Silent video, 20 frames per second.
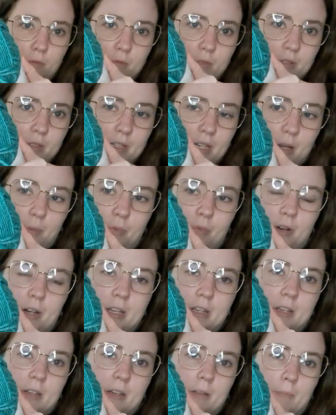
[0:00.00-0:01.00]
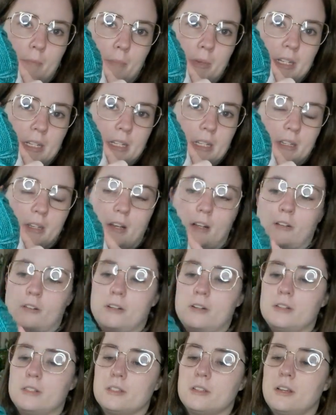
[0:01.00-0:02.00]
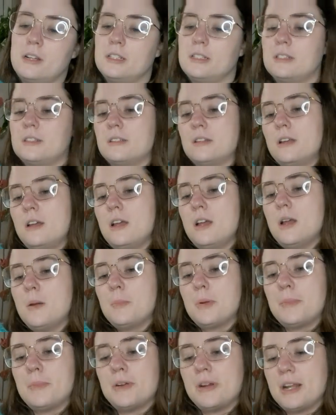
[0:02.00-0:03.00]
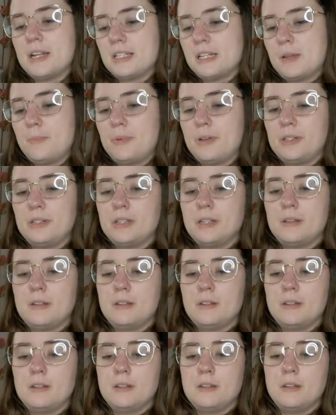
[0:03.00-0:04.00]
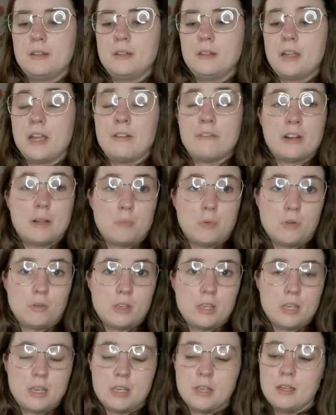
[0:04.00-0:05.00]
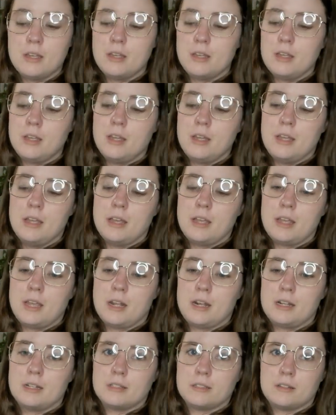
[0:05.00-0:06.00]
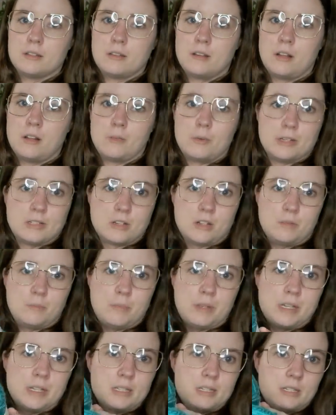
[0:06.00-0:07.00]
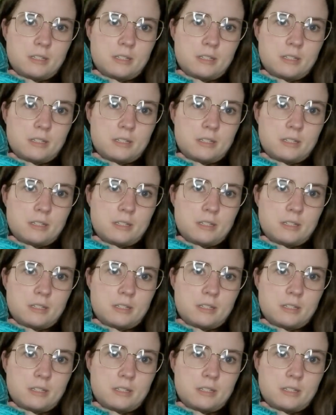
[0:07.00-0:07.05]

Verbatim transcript: It's like a pretty mint color. It's Premier Anti-Pill and Everyday Bulky, and its colorway is called mint.